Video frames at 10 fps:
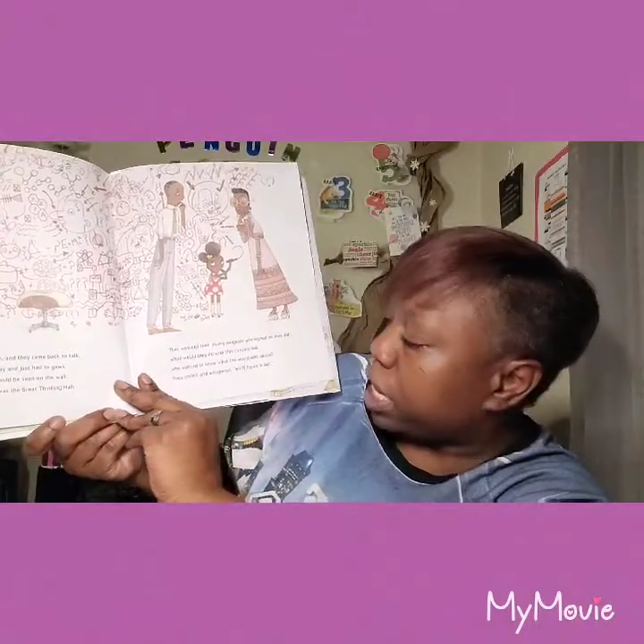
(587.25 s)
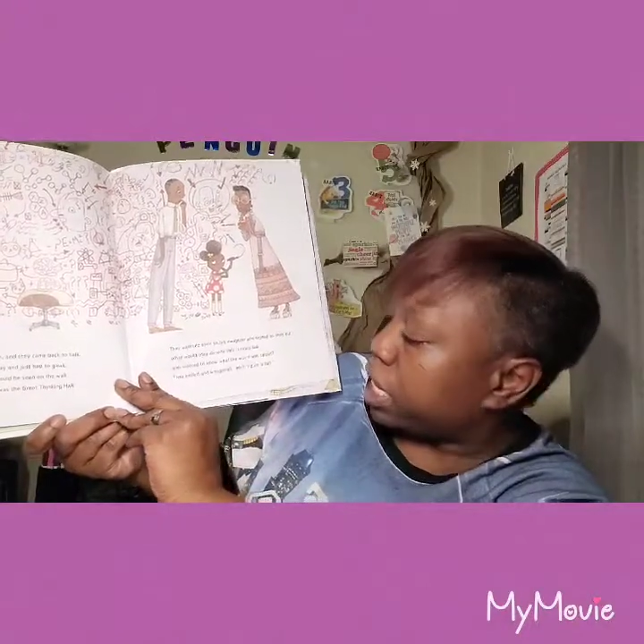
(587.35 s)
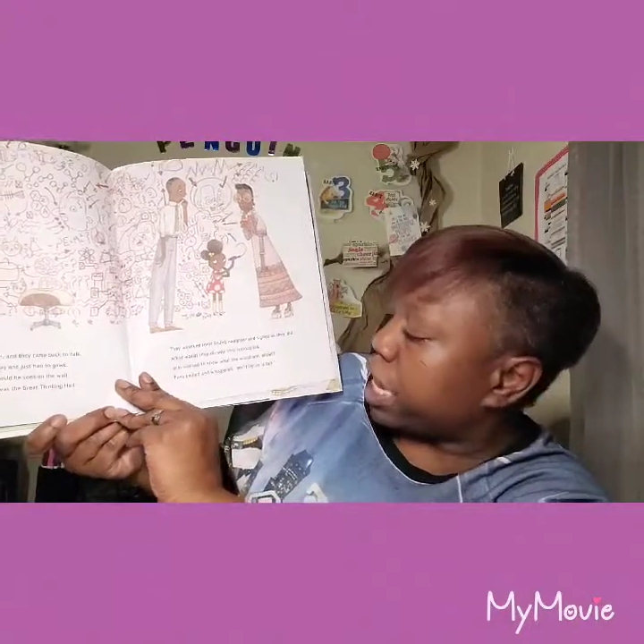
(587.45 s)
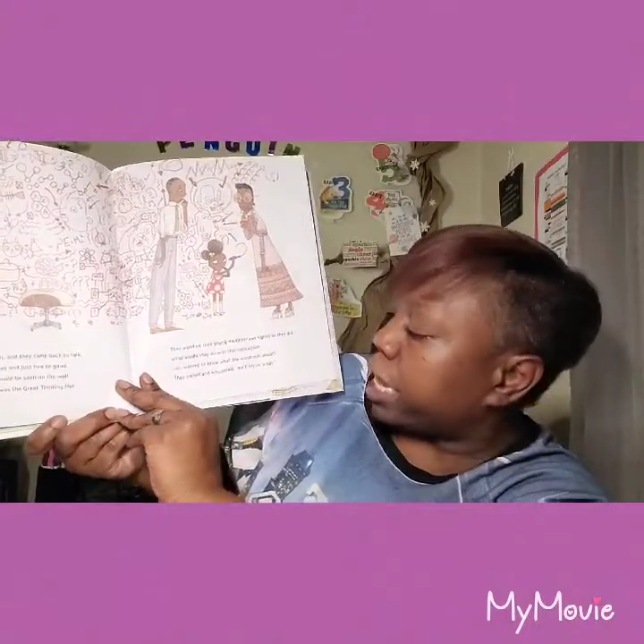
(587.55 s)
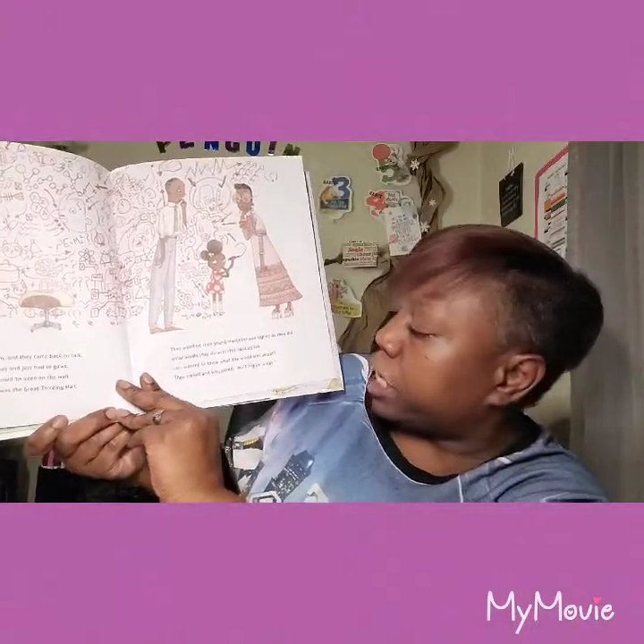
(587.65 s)

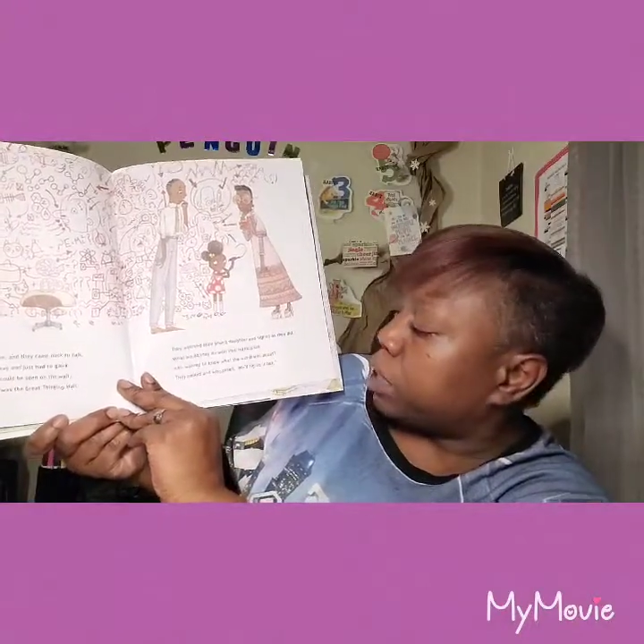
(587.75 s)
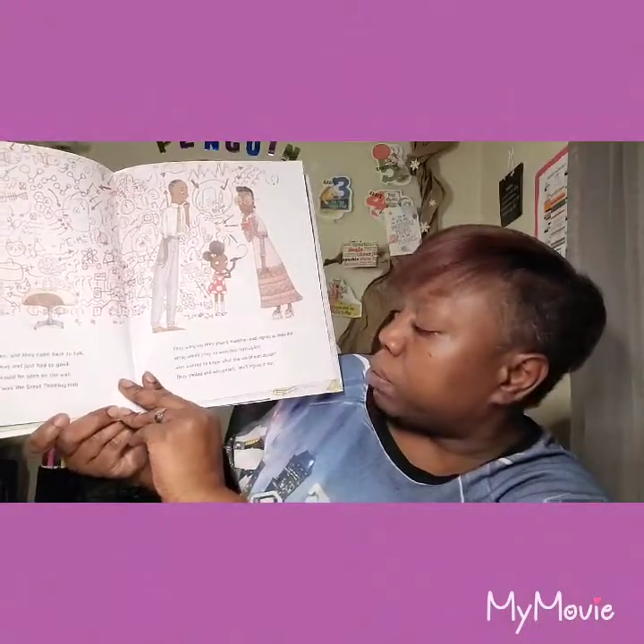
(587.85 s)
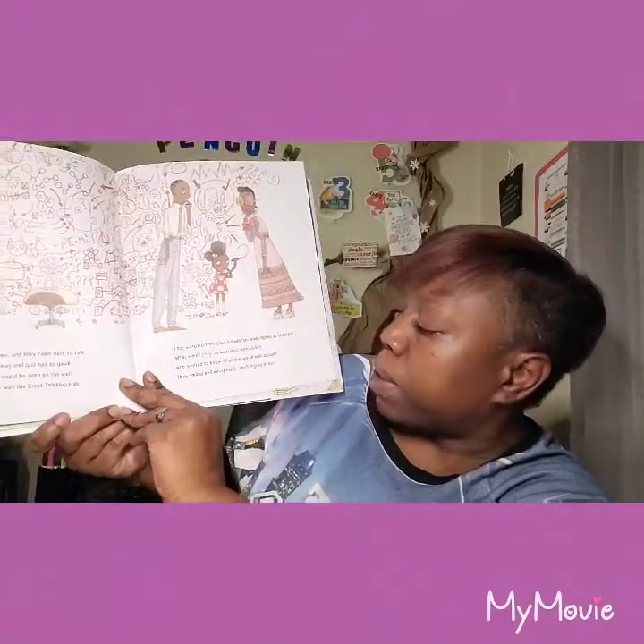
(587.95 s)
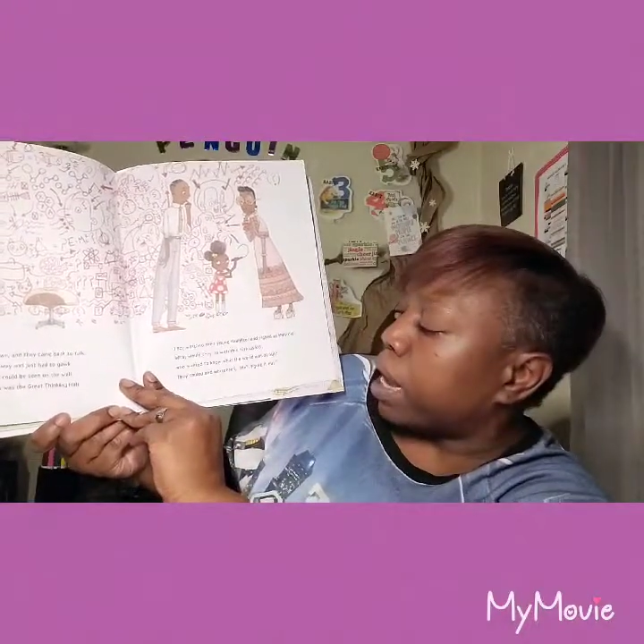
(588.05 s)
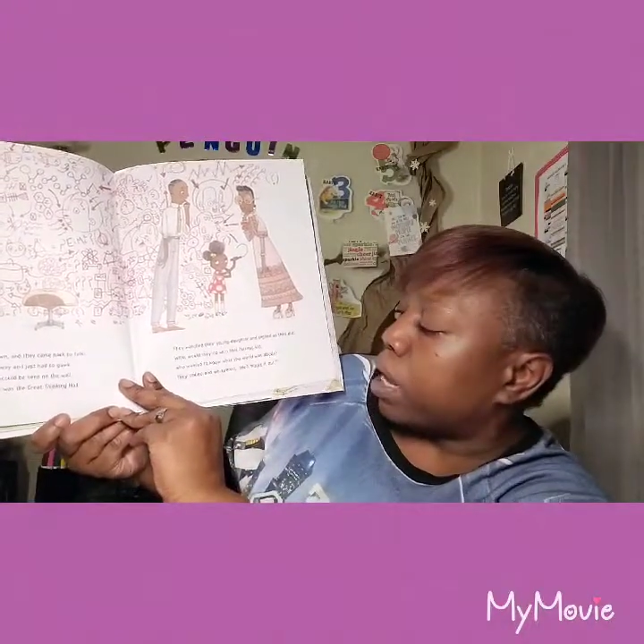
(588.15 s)
They
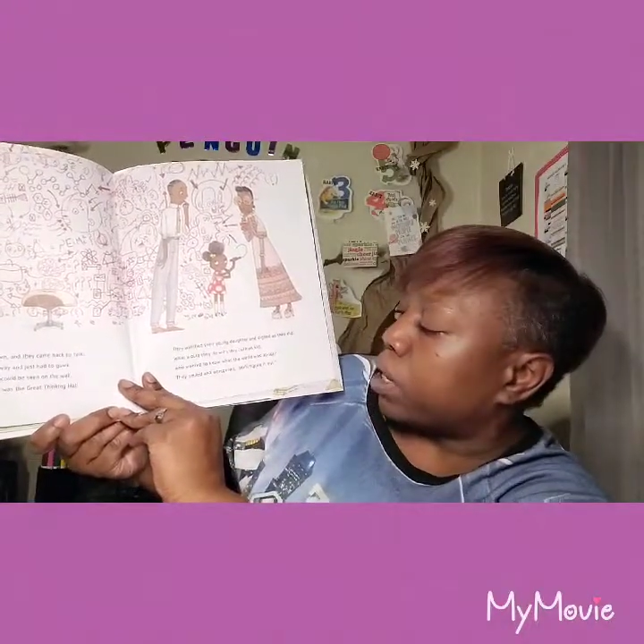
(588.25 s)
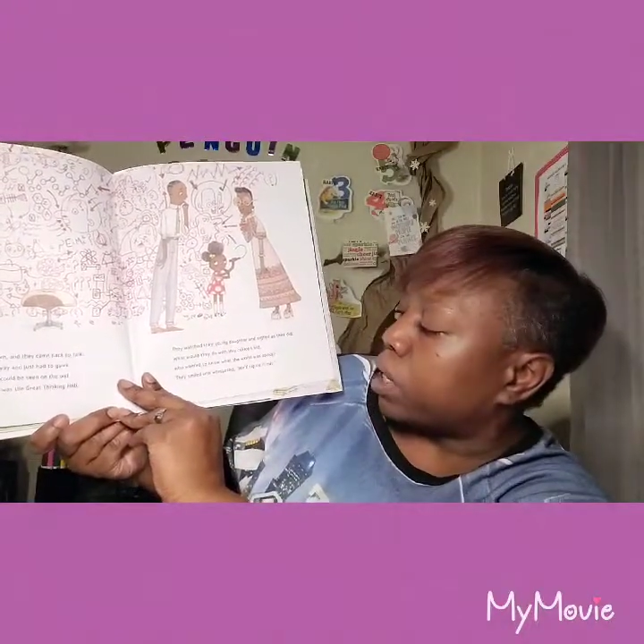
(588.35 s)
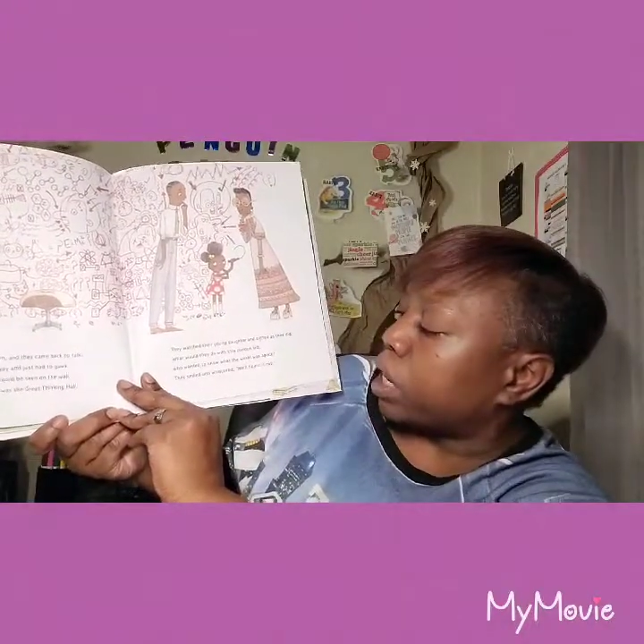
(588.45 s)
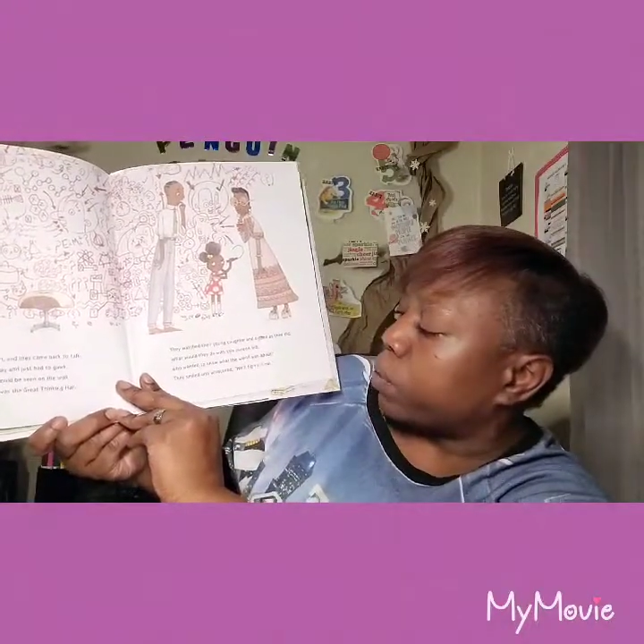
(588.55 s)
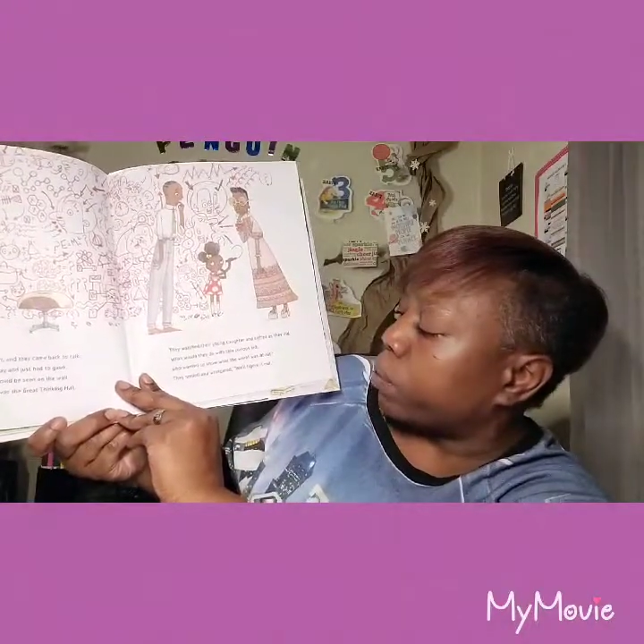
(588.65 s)
smiled
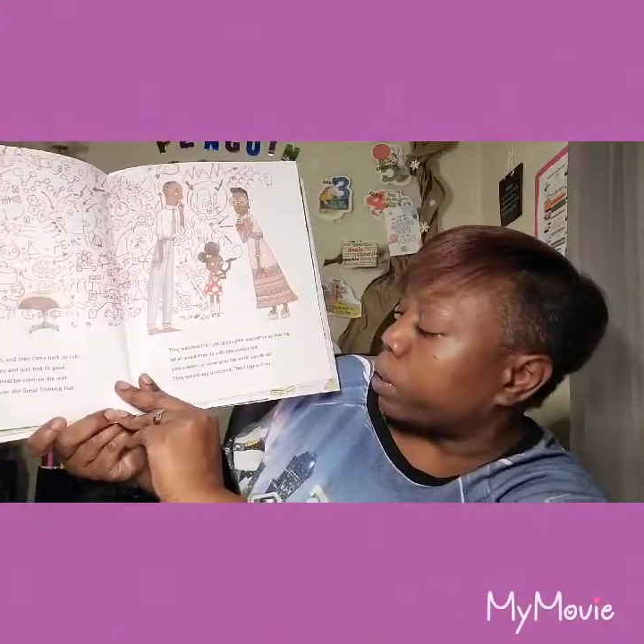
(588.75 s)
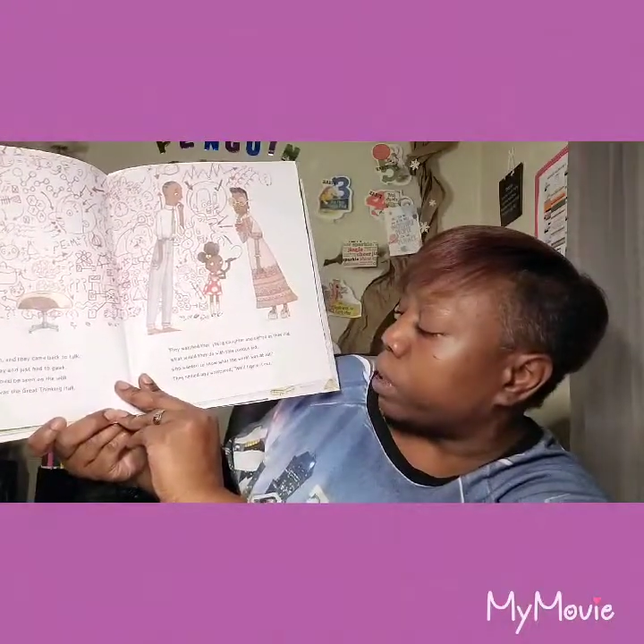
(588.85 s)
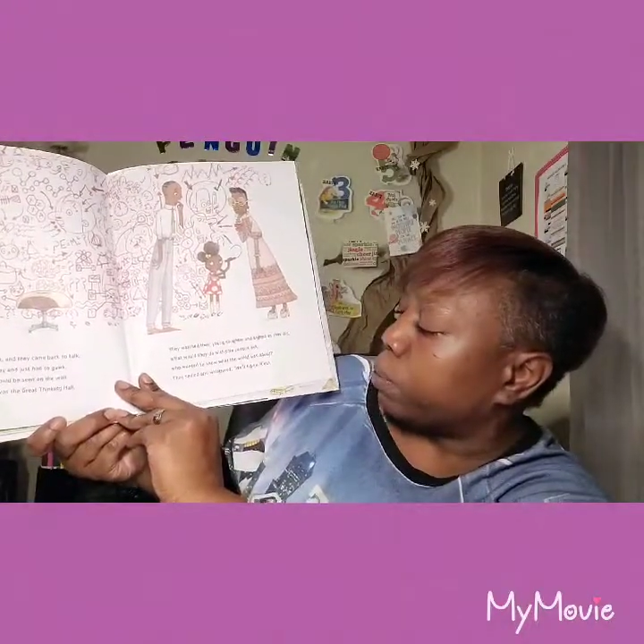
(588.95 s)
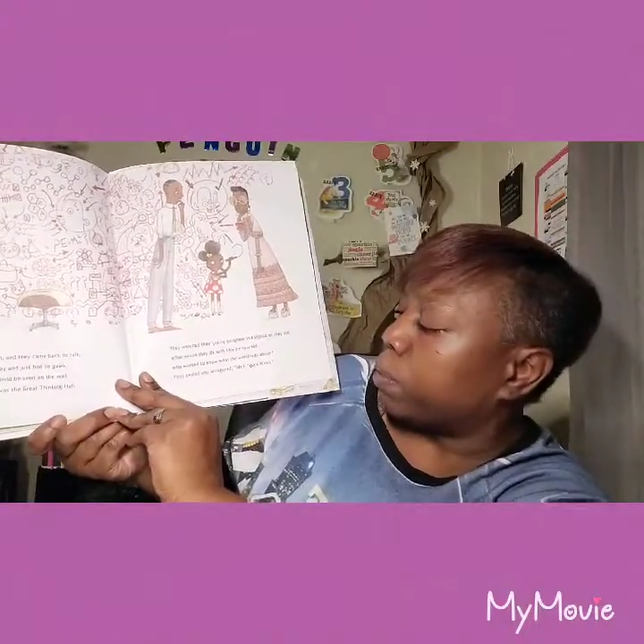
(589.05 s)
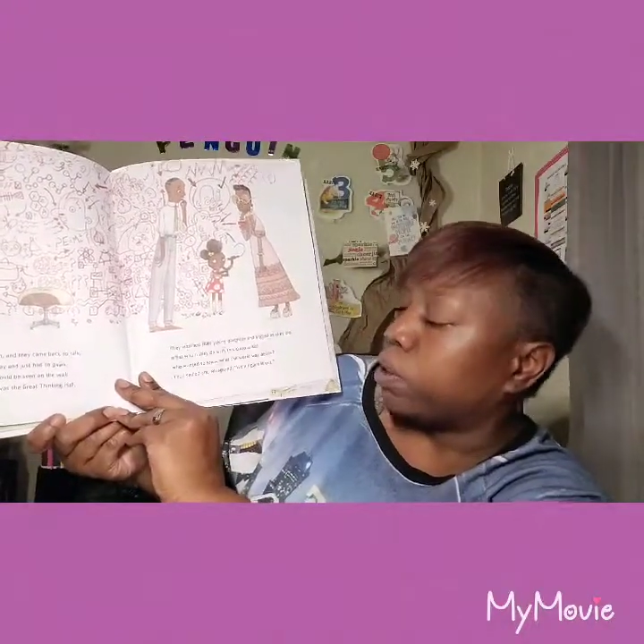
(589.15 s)
and
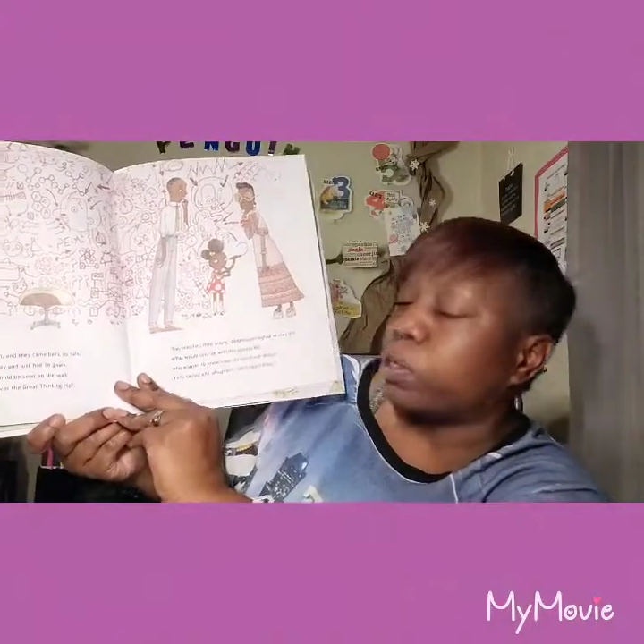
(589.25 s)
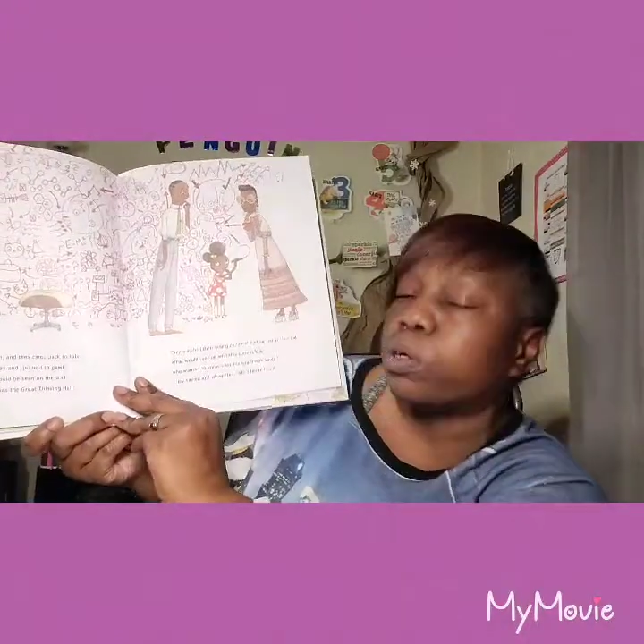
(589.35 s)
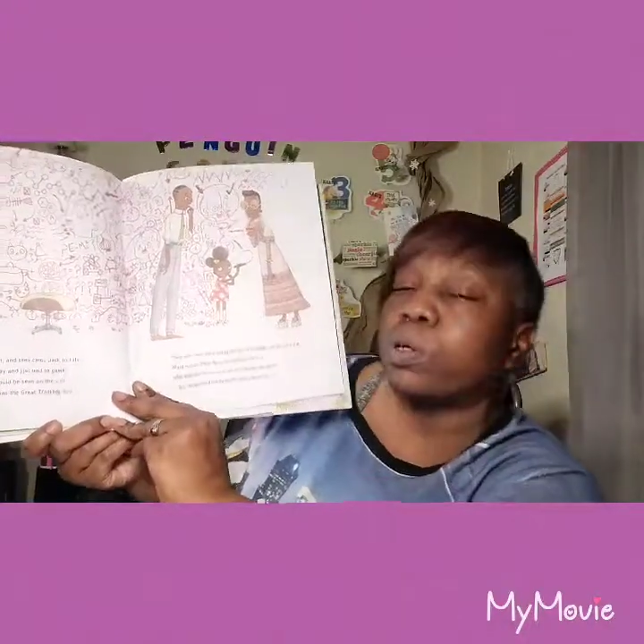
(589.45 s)
whispered,